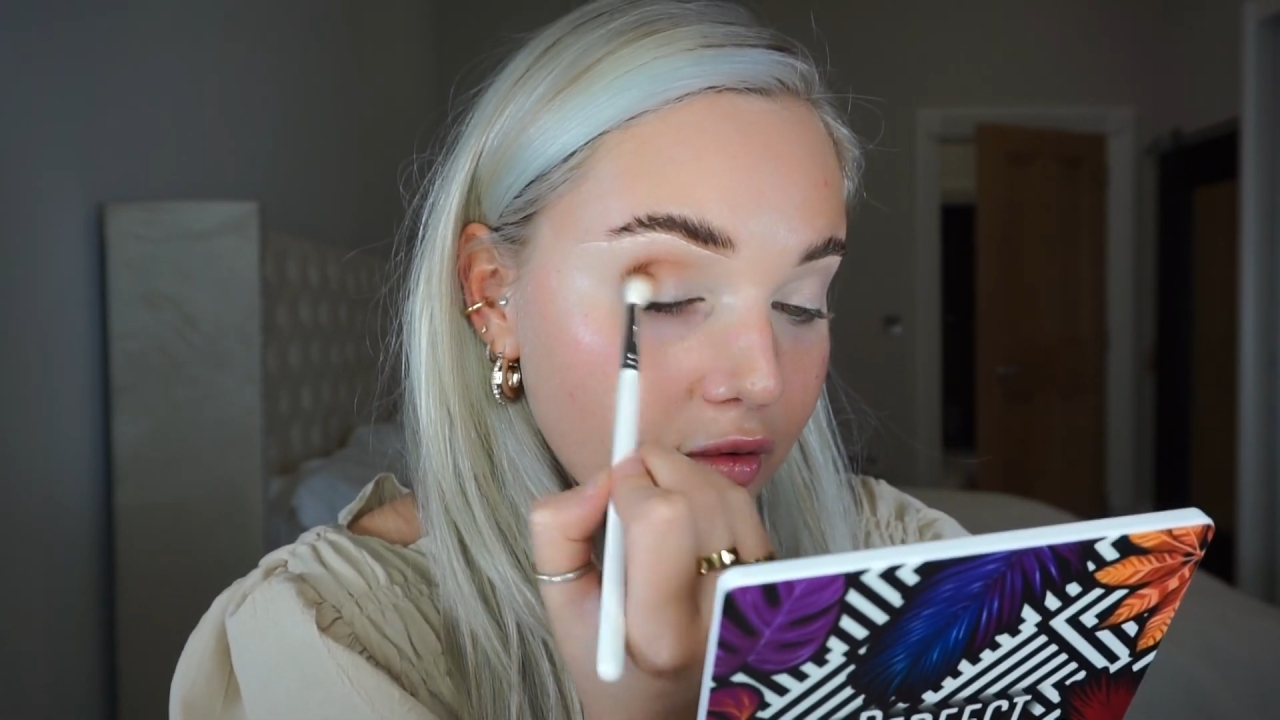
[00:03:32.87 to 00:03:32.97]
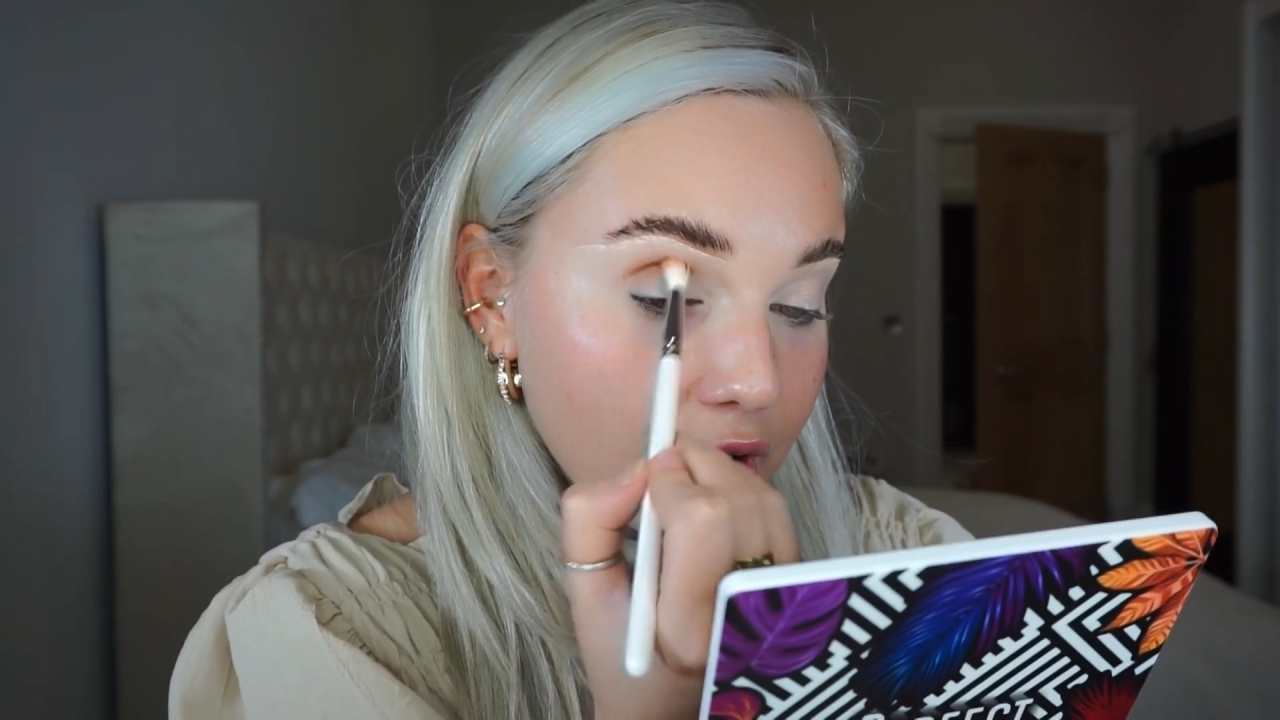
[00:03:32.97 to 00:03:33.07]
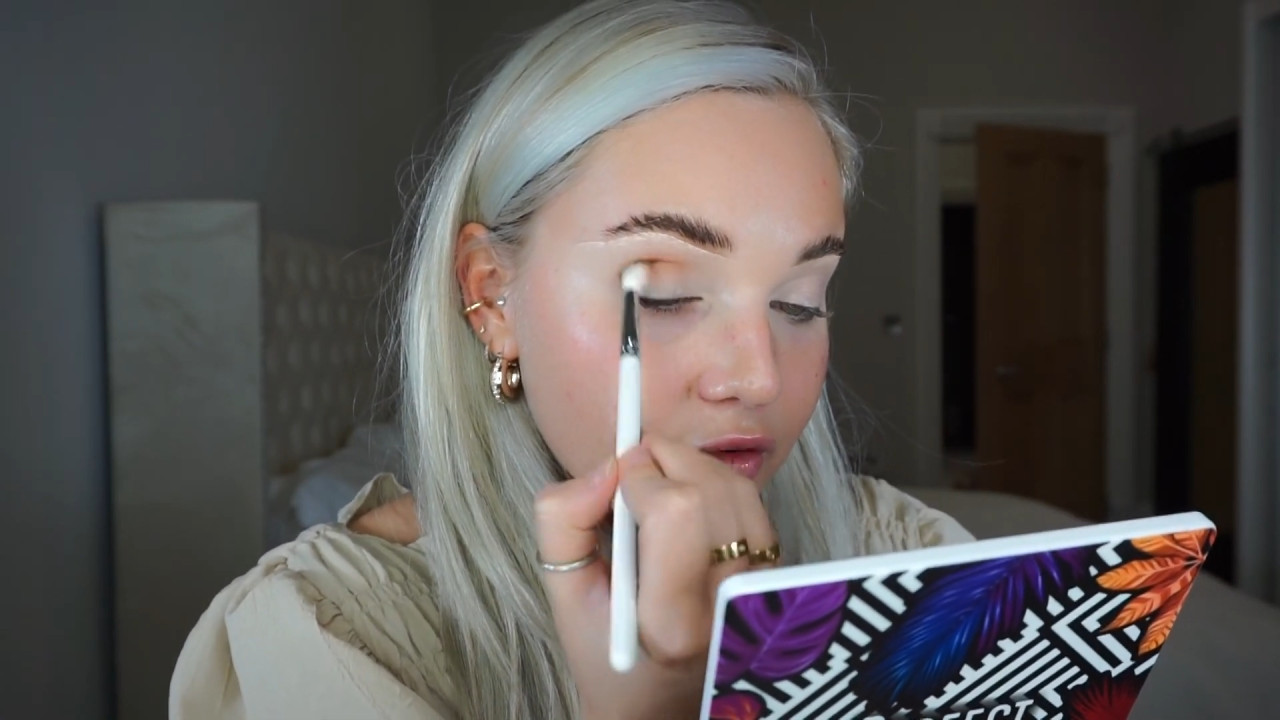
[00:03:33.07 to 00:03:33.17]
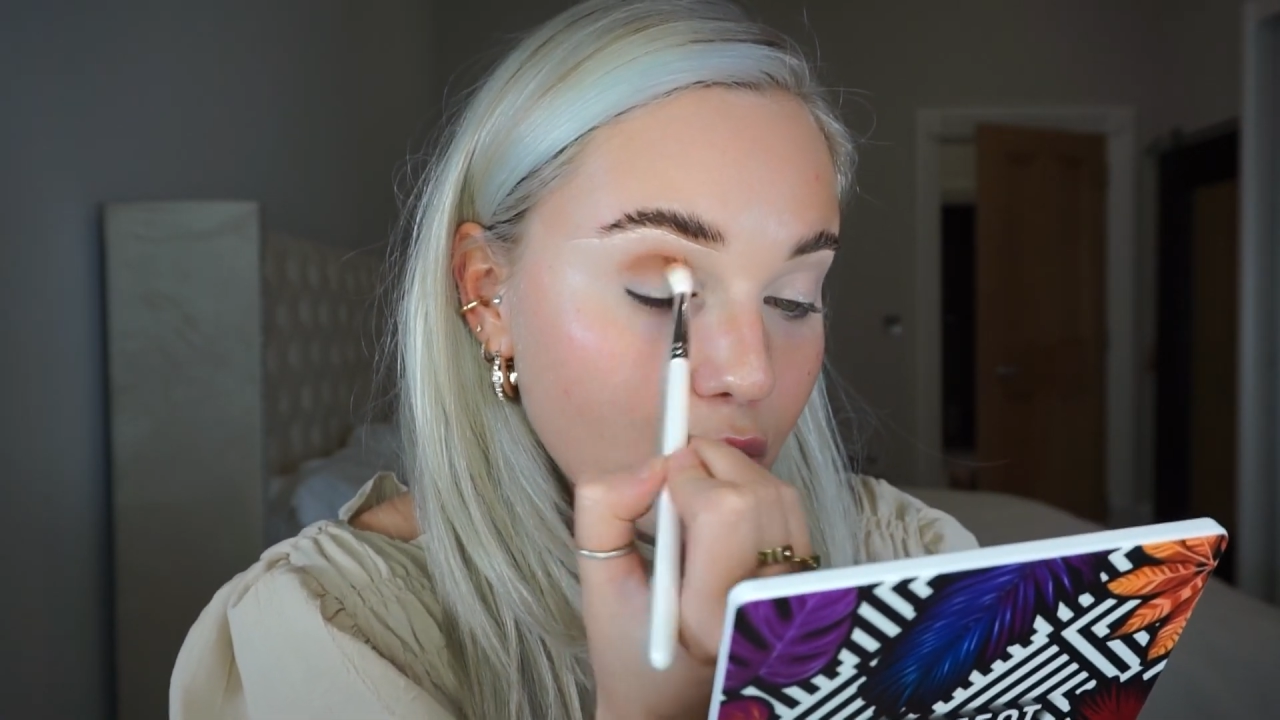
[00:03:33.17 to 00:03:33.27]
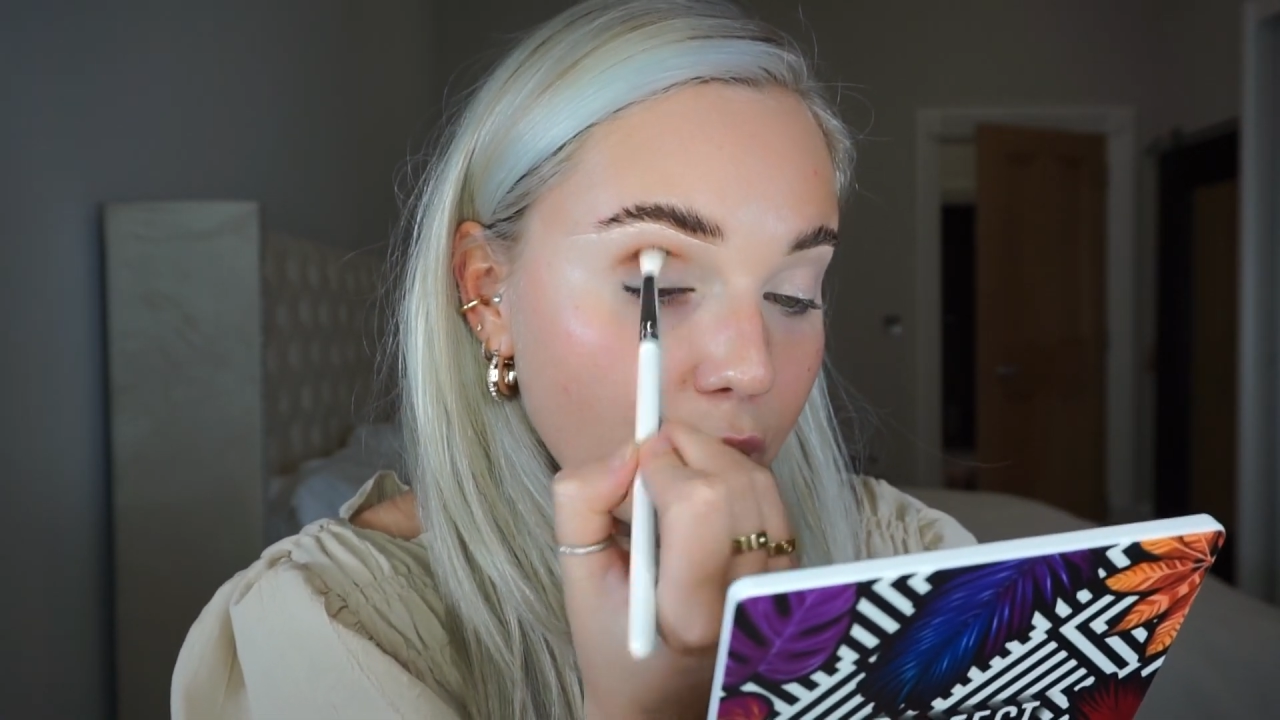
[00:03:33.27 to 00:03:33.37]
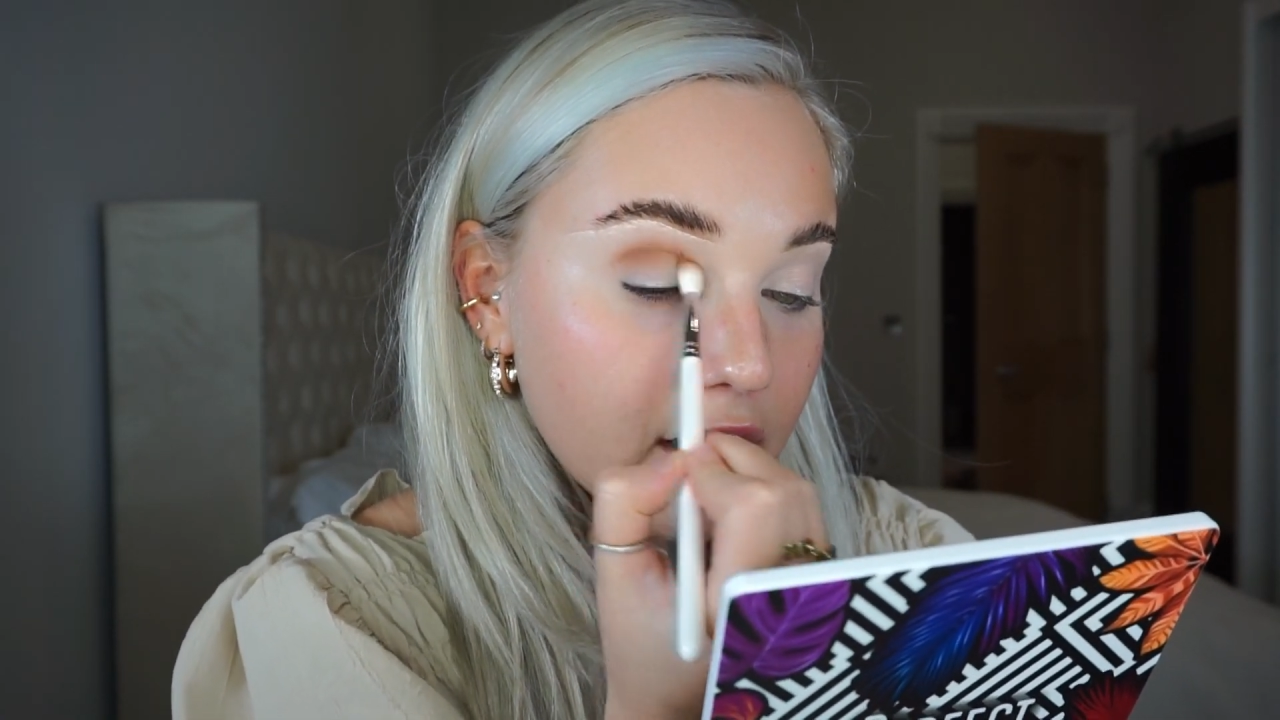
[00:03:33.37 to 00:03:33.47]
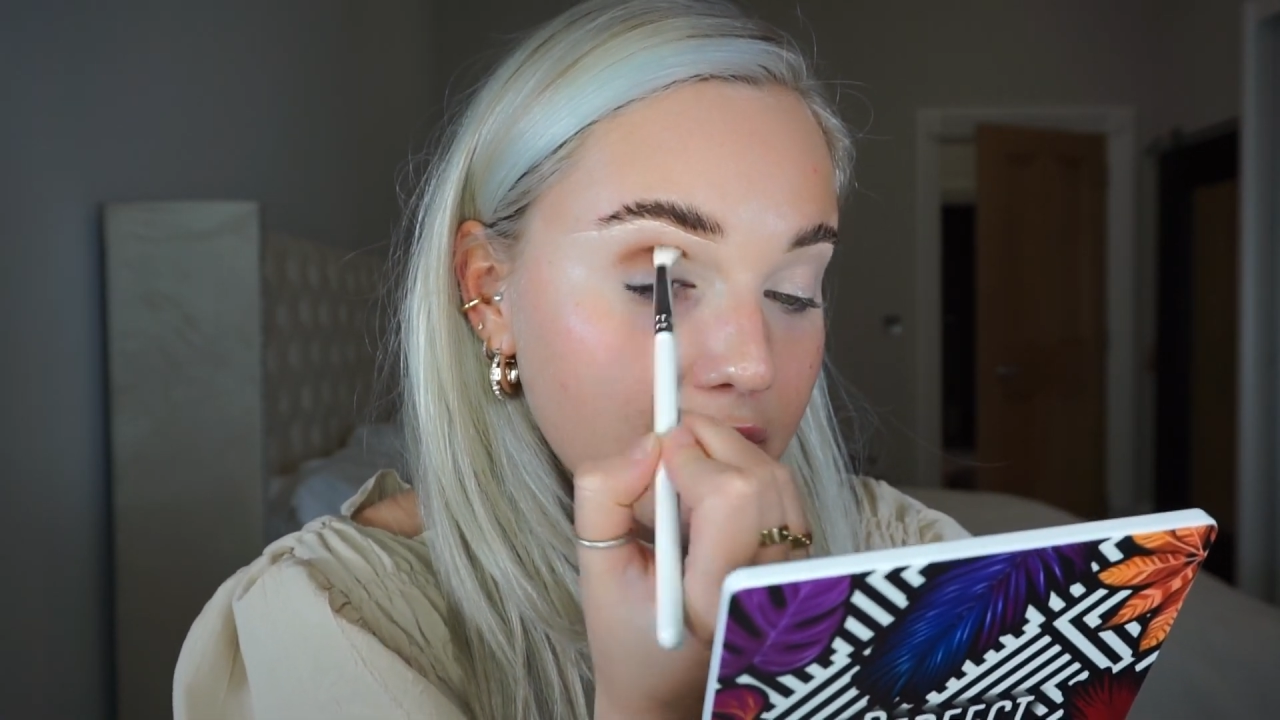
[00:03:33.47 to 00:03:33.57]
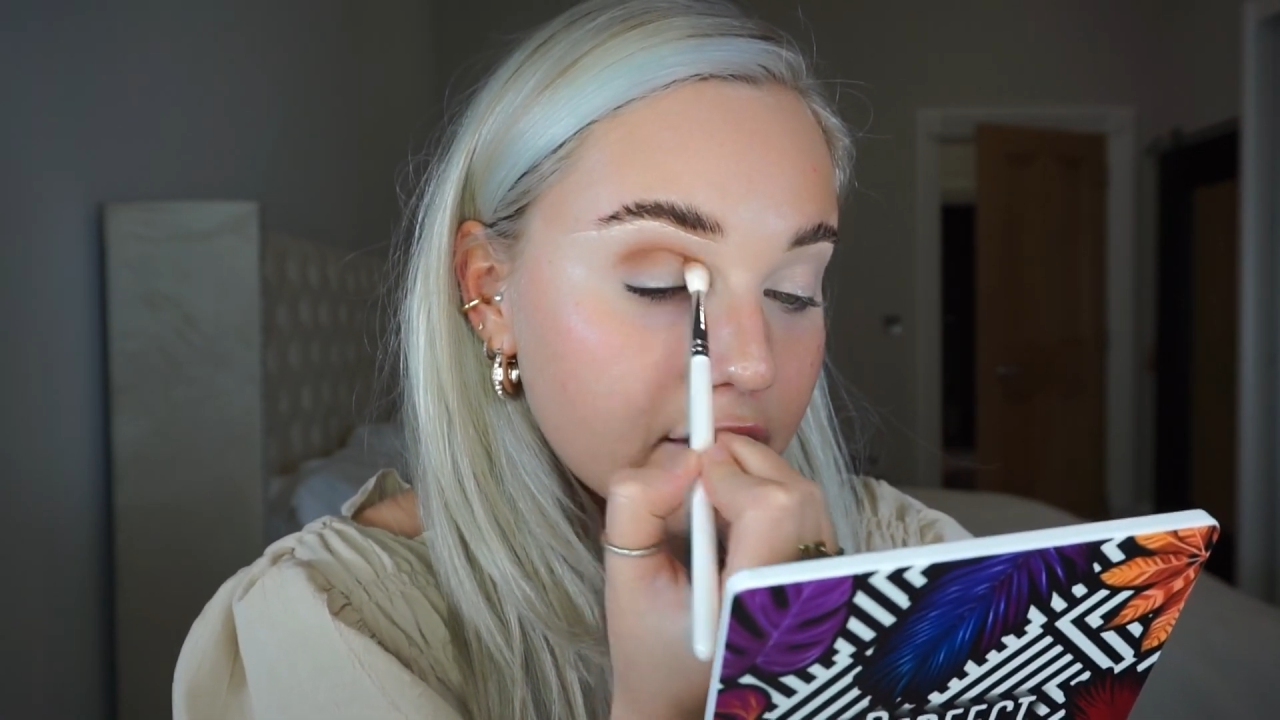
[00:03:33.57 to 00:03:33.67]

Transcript: as quickly